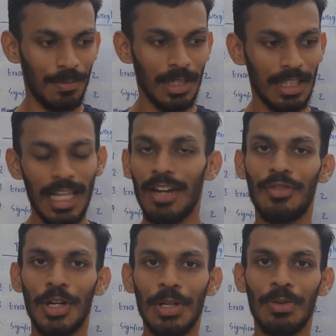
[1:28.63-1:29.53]
be there
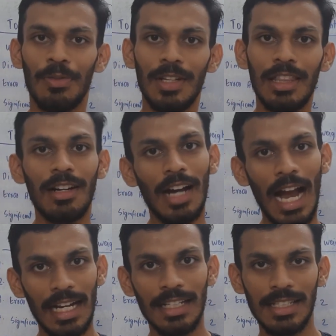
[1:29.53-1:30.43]
for you with the
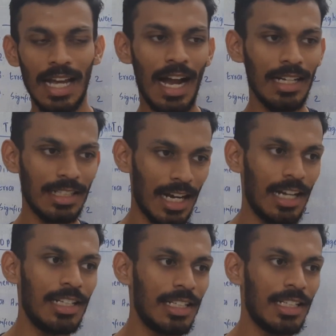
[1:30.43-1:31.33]
guidance and
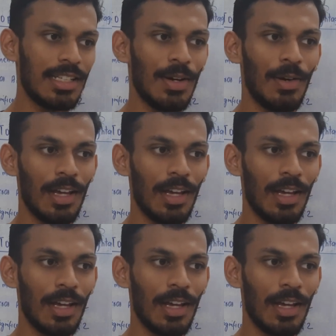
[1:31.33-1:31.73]
strategies